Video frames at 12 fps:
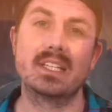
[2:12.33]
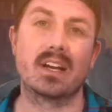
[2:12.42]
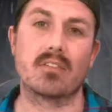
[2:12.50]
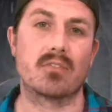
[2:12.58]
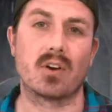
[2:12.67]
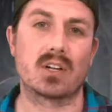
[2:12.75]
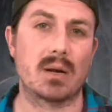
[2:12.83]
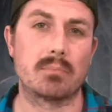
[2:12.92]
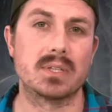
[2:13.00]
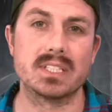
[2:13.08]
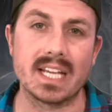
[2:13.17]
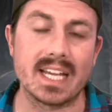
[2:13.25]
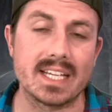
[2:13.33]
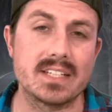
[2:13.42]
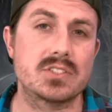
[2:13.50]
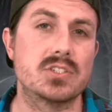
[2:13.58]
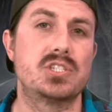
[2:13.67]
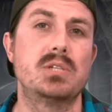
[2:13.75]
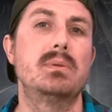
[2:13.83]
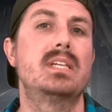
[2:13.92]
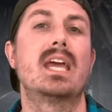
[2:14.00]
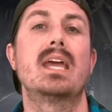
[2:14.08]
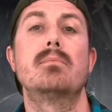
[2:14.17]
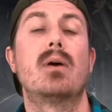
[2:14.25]
there for a couple of days, she
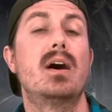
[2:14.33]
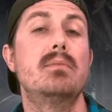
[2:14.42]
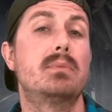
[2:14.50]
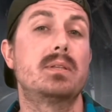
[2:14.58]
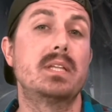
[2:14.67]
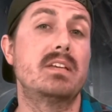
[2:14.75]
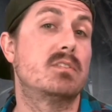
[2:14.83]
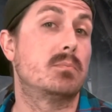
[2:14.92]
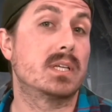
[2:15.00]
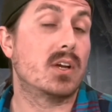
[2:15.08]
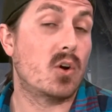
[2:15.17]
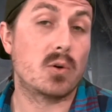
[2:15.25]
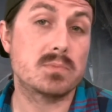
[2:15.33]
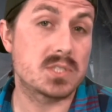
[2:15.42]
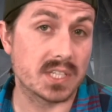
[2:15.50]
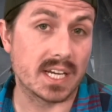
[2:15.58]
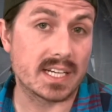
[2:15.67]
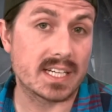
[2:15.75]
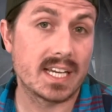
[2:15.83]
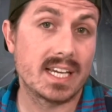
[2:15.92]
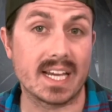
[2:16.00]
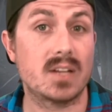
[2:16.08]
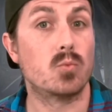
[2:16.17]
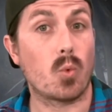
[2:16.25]
became unbelievably homesick
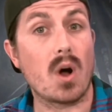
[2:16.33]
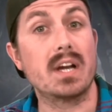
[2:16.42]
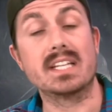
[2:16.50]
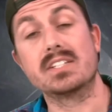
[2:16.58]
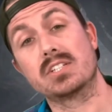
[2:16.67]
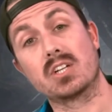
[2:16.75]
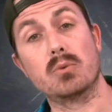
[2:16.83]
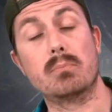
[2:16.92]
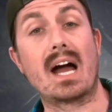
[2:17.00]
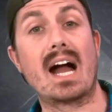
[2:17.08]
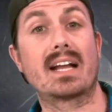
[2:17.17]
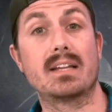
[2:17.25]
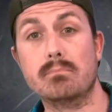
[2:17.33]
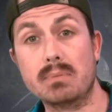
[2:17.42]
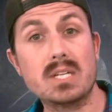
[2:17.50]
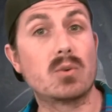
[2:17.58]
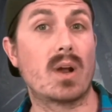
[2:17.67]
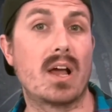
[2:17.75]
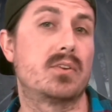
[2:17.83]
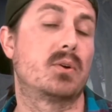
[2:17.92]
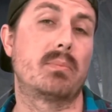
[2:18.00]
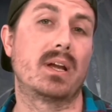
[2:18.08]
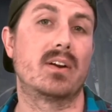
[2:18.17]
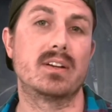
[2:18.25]
and wanted to go back and be around her
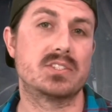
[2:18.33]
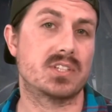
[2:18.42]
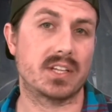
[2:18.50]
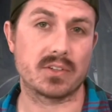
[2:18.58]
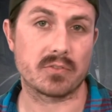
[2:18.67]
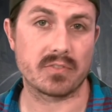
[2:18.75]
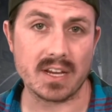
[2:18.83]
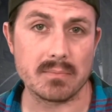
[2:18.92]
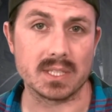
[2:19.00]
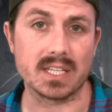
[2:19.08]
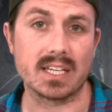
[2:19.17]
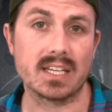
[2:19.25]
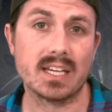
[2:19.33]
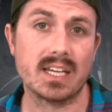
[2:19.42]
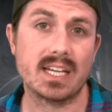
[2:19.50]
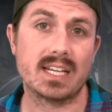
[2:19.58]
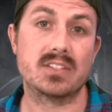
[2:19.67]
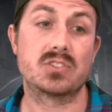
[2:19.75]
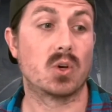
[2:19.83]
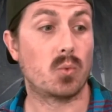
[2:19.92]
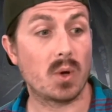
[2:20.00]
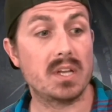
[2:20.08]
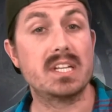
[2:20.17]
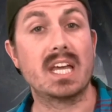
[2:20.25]
parents and her family. And so
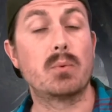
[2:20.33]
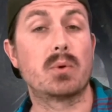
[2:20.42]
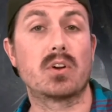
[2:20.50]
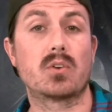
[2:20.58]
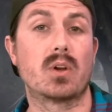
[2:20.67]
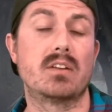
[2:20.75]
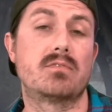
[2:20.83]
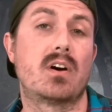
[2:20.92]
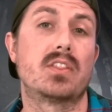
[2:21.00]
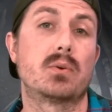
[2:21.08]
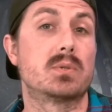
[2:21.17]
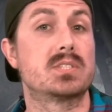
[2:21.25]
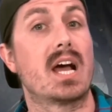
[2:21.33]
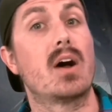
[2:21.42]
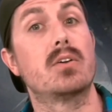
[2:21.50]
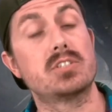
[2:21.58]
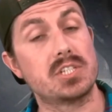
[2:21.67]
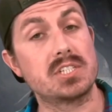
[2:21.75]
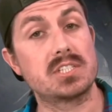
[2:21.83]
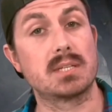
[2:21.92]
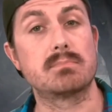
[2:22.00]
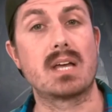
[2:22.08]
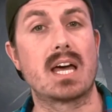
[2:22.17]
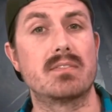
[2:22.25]
one day when her grandfather was out, she
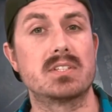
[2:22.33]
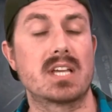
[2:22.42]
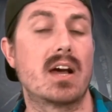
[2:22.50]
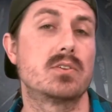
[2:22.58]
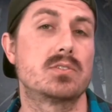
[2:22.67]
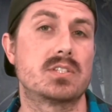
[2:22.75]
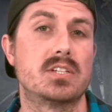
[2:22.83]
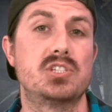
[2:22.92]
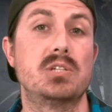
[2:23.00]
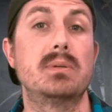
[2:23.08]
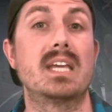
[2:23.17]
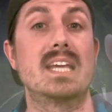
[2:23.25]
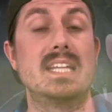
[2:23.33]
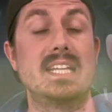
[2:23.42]
slipped out of his house and she began